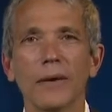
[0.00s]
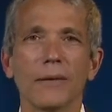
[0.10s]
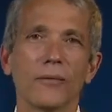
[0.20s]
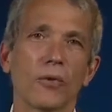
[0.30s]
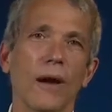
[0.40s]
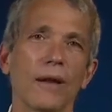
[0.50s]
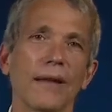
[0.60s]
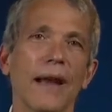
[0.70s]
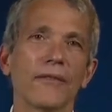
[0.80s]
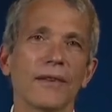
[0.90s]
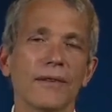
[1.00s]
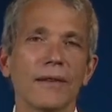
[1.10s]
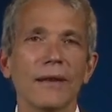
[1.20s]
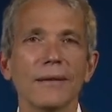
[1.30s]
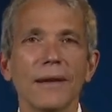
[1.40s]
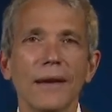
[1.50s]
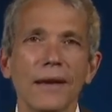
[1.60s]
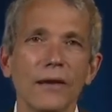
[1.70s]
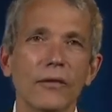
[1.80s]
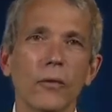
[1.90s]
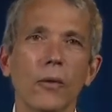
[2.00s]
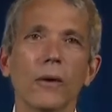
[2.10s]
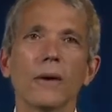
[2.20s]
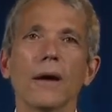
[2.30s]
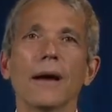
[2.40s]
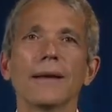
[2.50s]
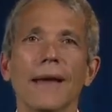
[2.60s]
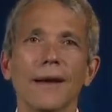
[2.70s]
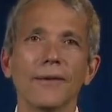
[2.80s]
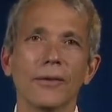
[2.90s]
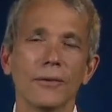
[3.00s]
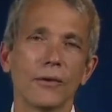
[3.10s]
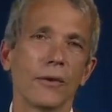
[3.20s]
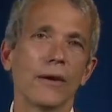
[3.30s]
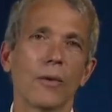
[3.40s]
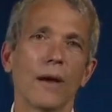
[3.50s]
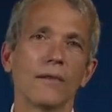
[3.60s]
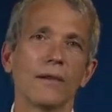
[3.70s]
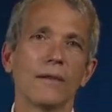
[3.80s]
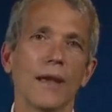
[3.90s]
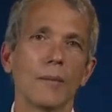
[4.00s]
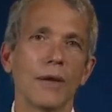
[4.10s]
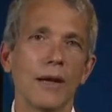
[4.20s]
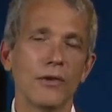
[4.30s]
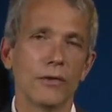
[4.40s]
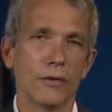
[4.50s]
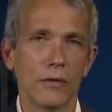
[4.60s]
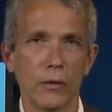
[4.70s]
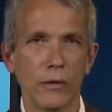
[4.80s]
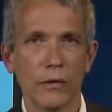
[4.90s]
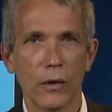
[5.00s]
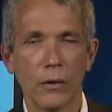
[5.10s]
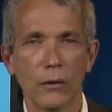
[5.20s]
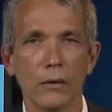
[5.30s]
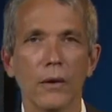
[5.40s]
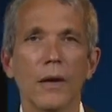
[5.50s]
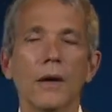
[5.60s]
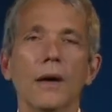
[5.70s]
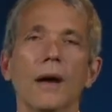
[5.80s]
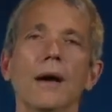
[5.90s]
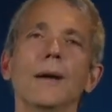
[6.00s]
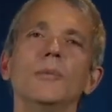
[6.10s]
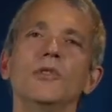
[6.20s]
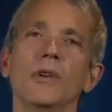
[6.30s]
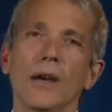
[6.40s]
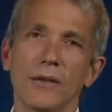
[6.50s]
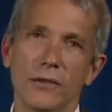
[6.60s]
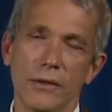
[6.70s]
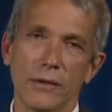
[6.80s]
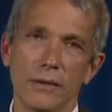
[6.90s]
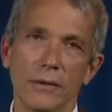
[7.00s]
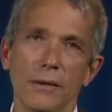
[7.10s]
of trial advocacy is for a counsel during cross examination to intone objection,